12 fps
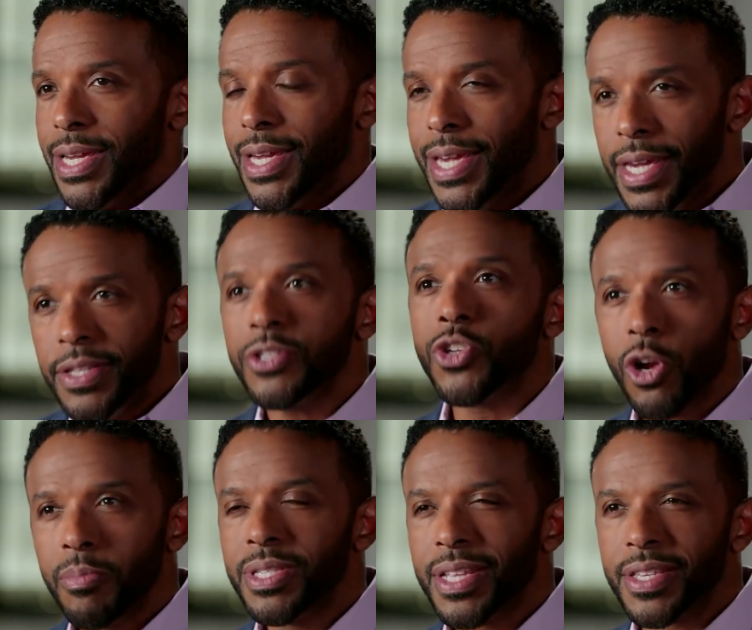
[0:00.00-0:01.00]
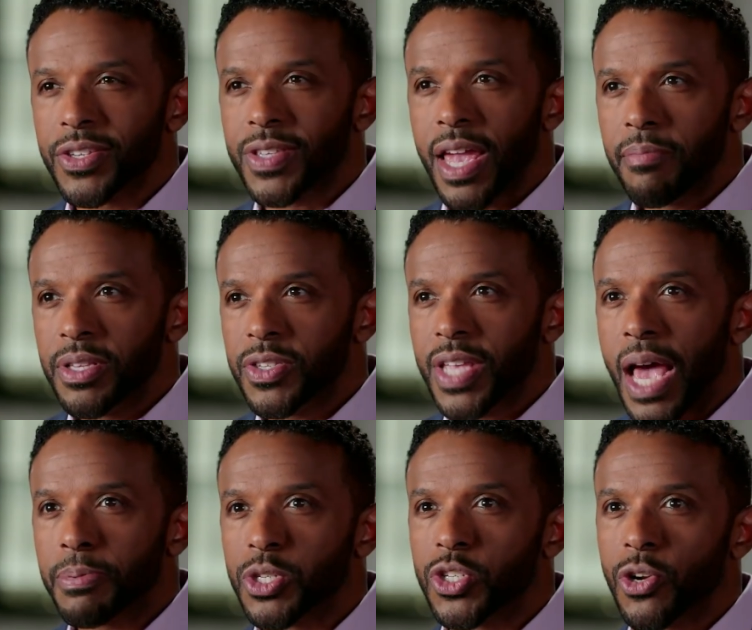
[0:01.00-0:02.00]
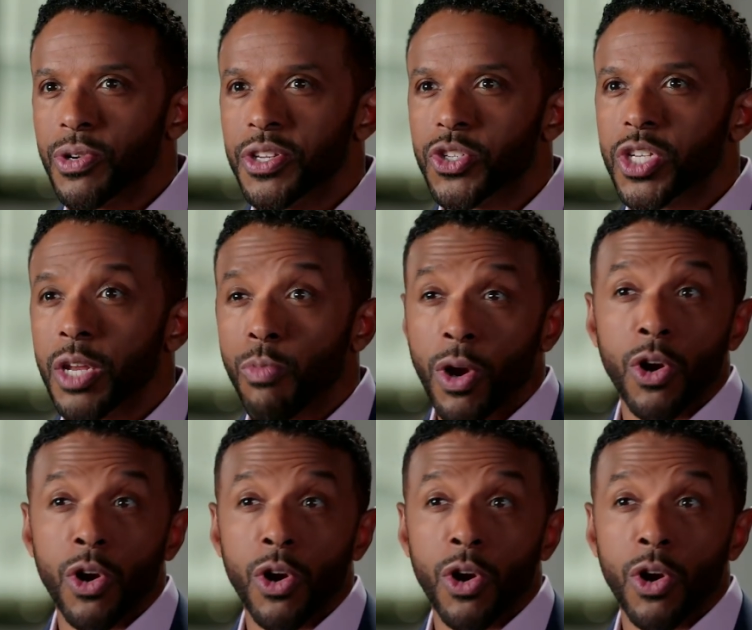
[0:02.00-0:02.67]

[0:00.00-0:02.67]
He determined that the statements Tapp's attorneys said were